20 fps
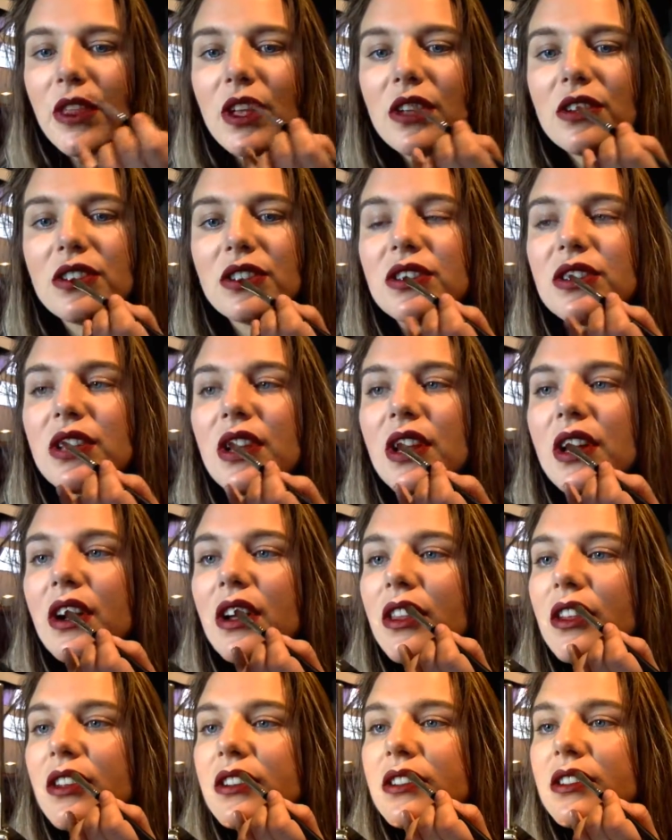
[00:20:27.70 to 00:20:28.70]
just sitting
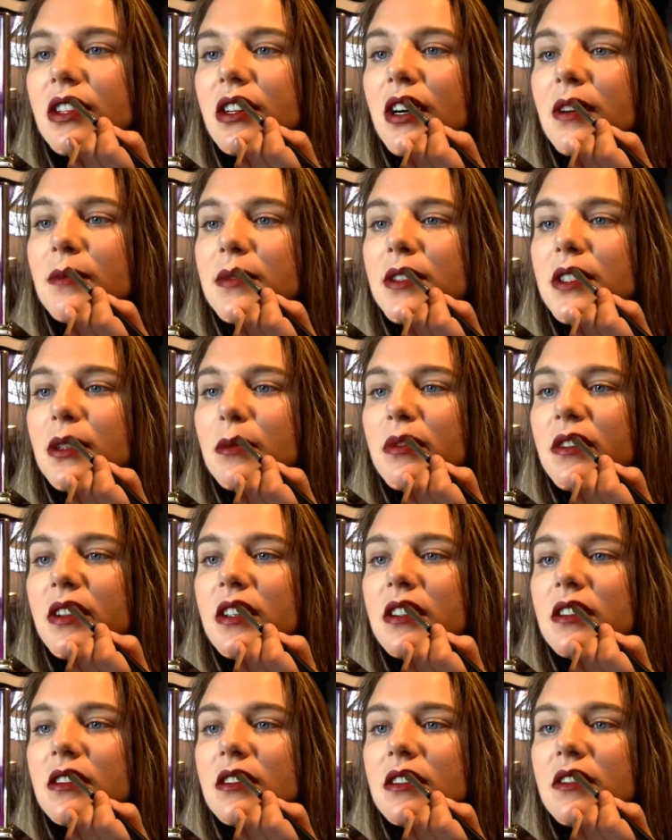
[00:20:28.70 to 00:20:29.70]
on this top
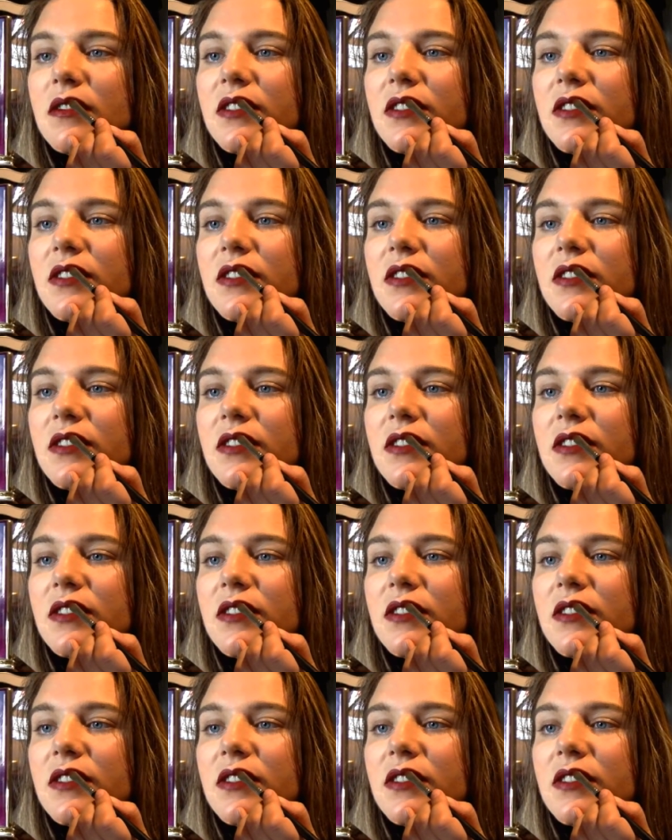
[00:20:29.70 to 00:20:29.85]
surface.